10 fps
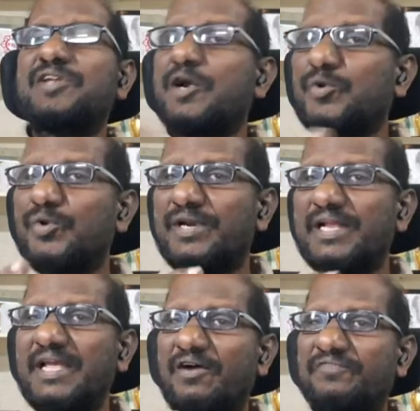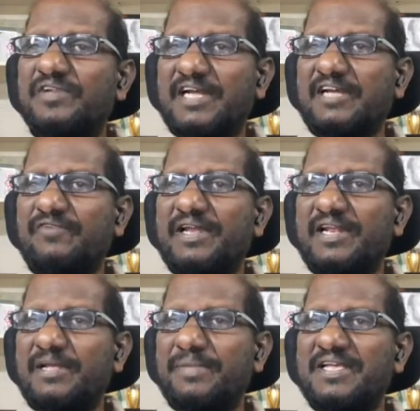not only after
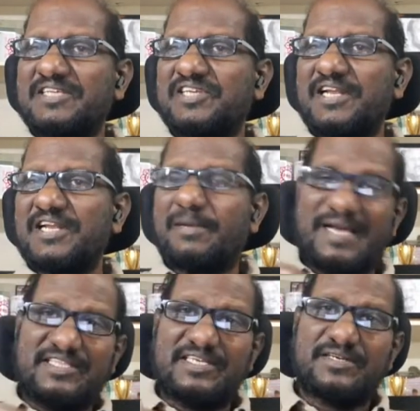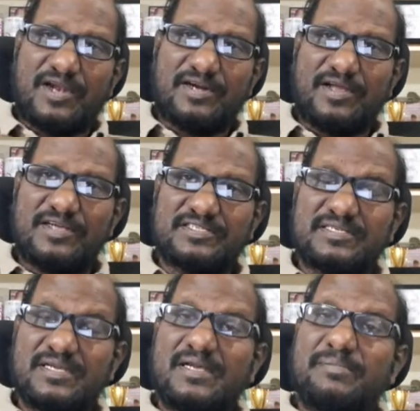acquiring BSNL by the Tatas,
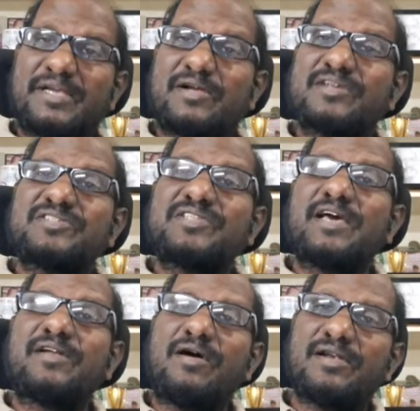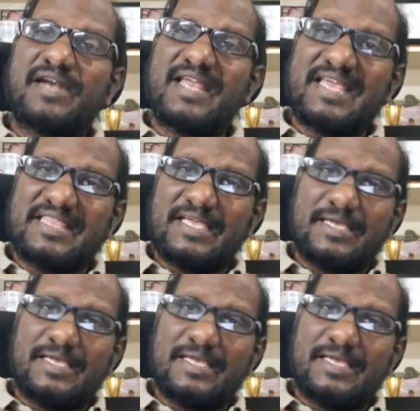because they are already in